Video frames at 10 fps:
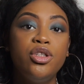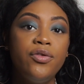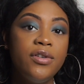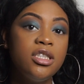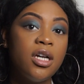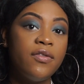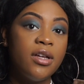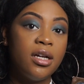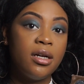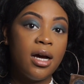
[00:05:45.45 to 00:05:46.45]
To finish off
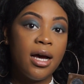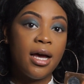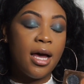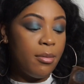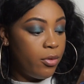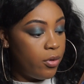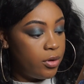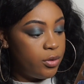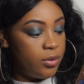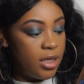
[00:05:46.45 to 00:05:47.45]
the under eye, I'm
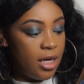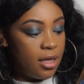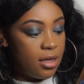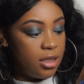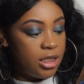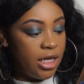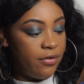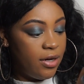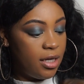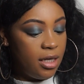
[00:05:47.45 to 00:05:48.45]
going to take this
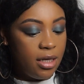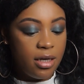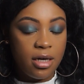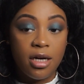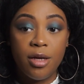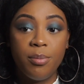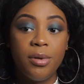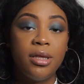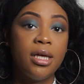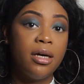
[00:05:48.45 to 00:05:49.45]
shade right here and
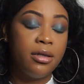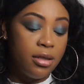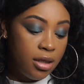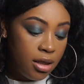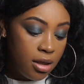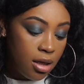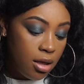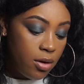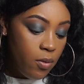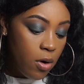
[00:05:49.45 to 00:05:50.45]
put that underneath
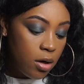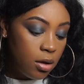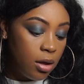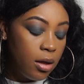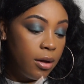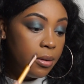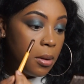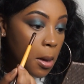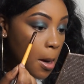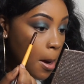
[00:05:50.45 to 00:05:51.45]
the waterline.